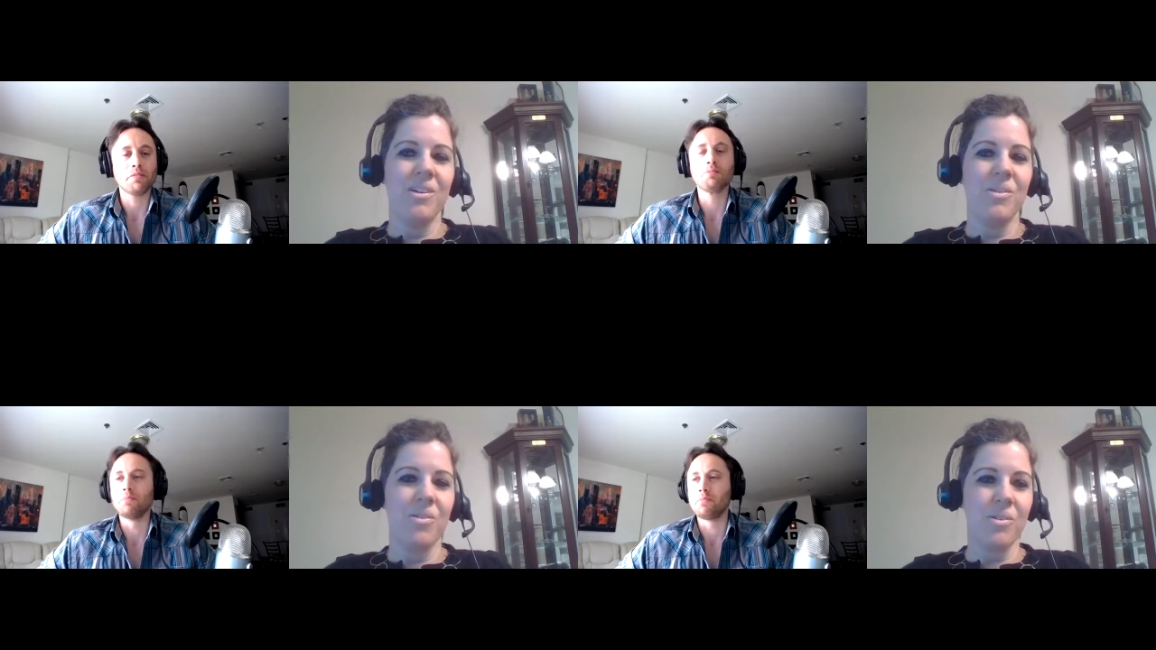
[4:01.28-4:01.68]

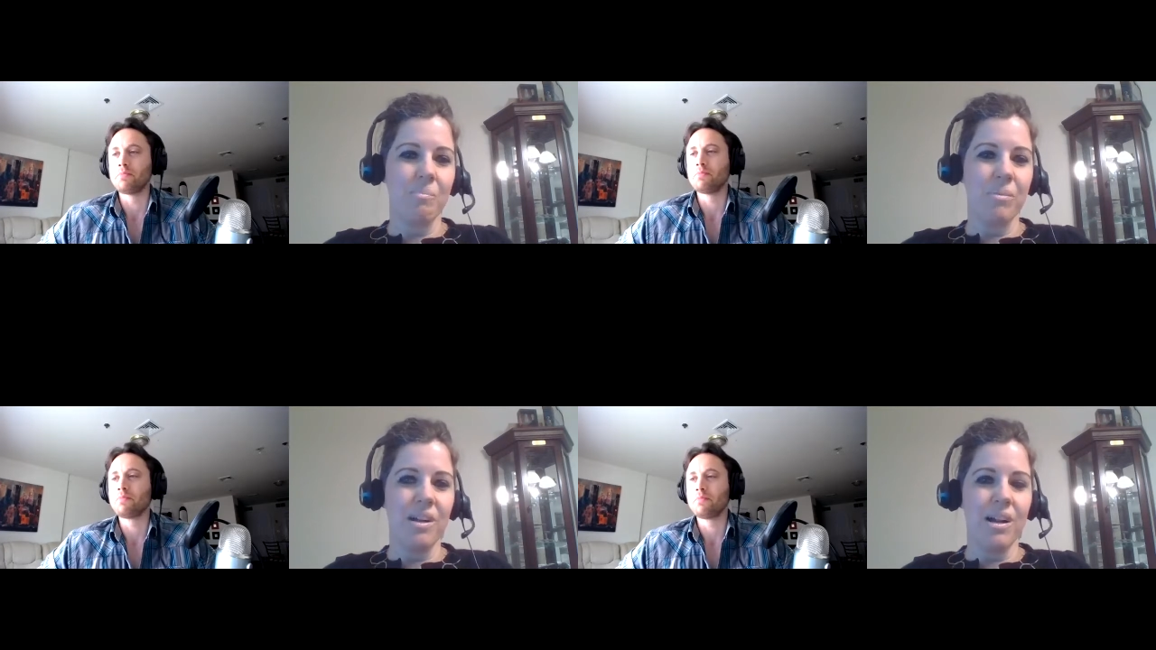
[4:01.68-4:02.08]
Speaker 1: mm-hmm. or
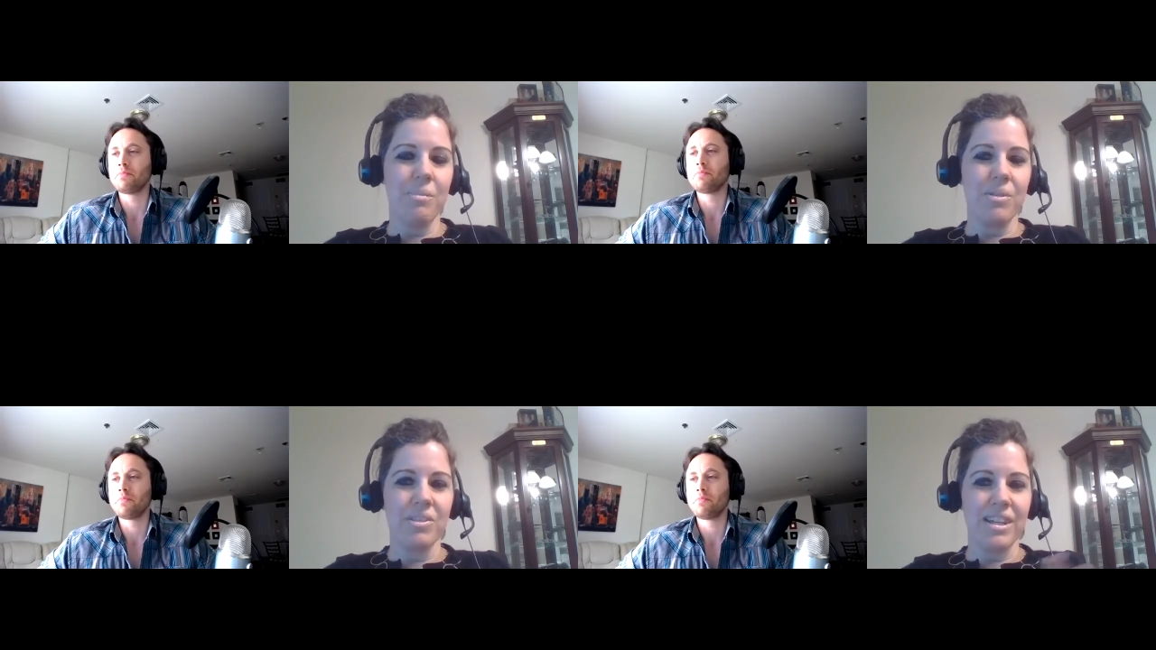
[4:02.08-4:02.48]

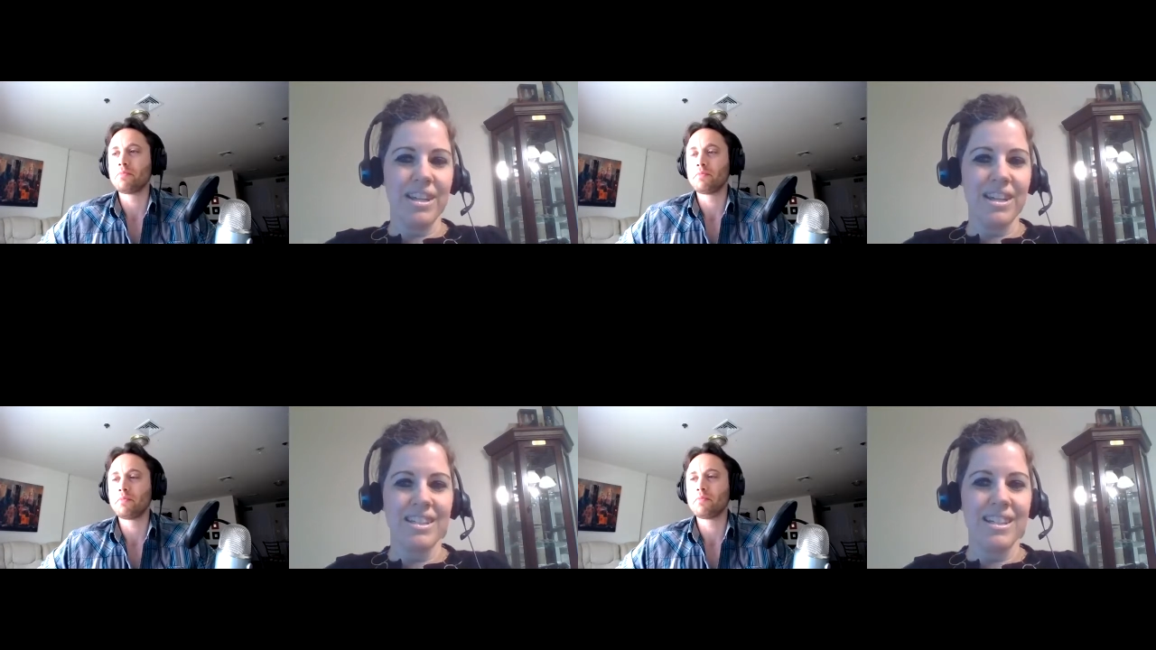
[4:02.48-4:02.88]
almost like
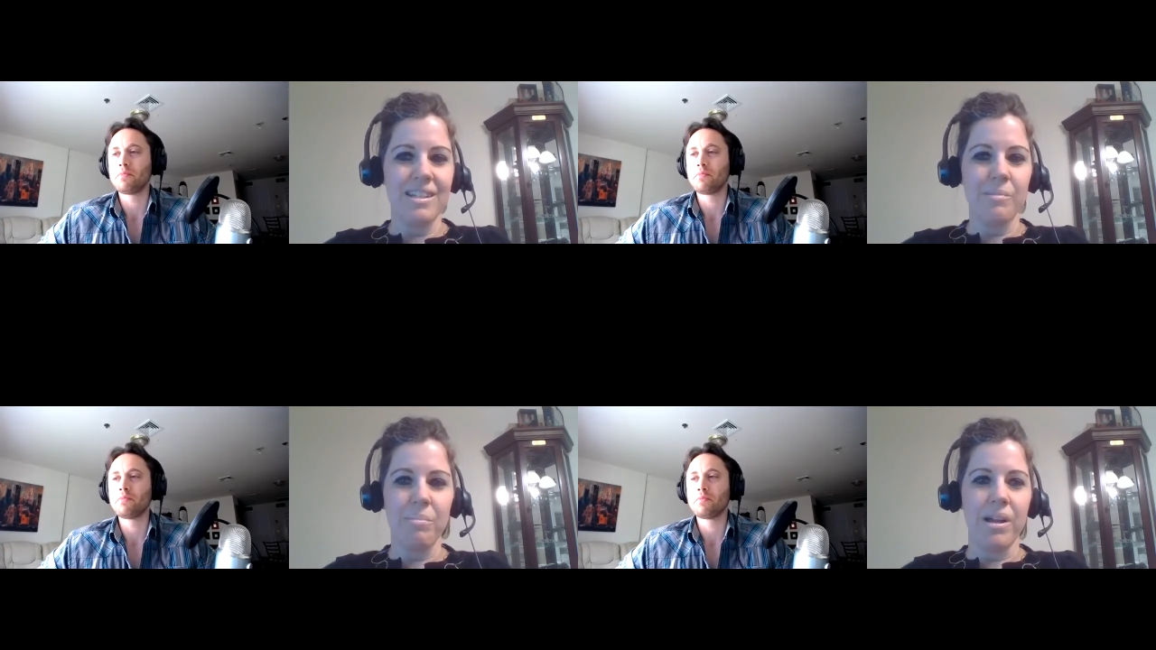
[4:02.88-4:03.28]

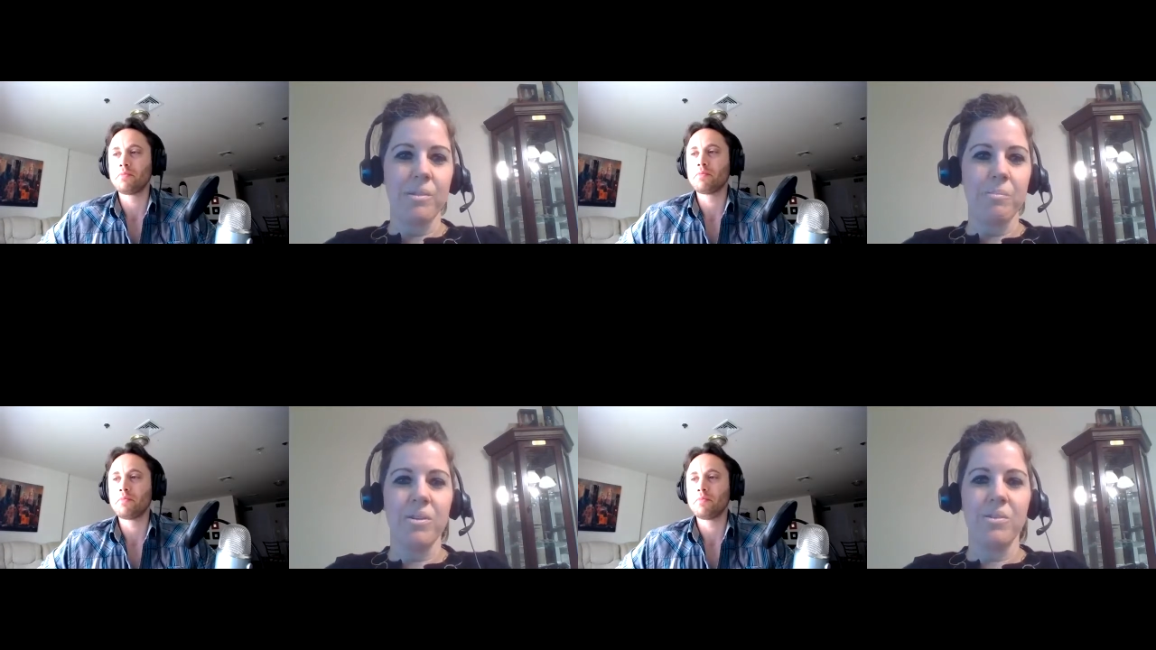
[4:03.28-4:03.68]
extended blog
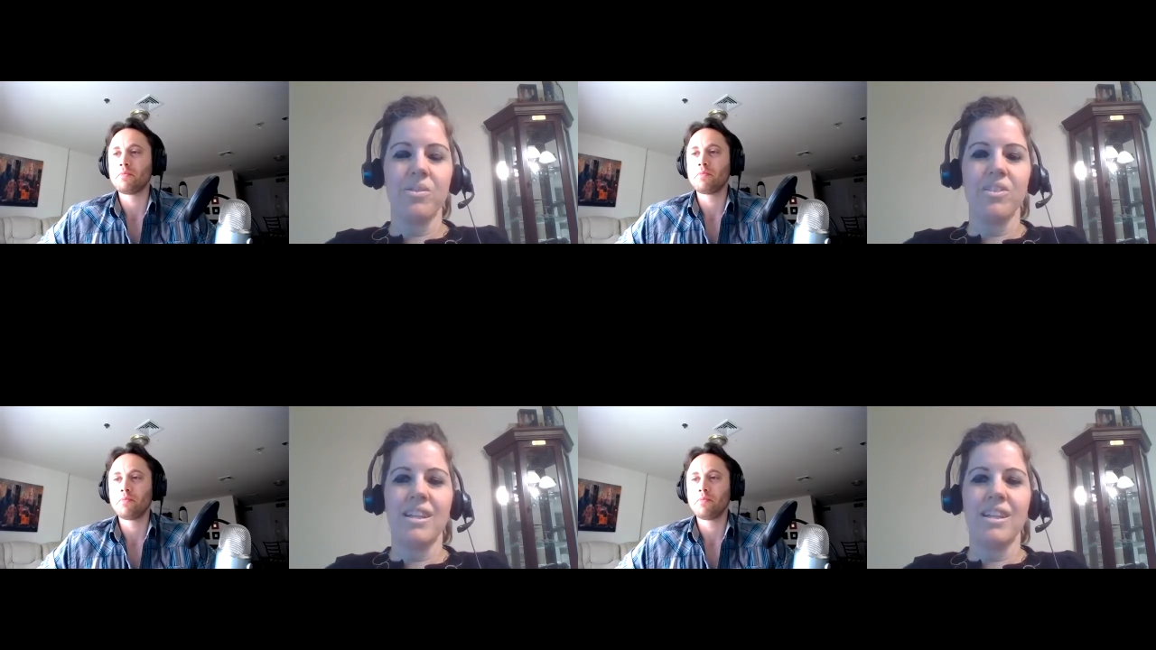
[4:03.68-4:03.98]
posts.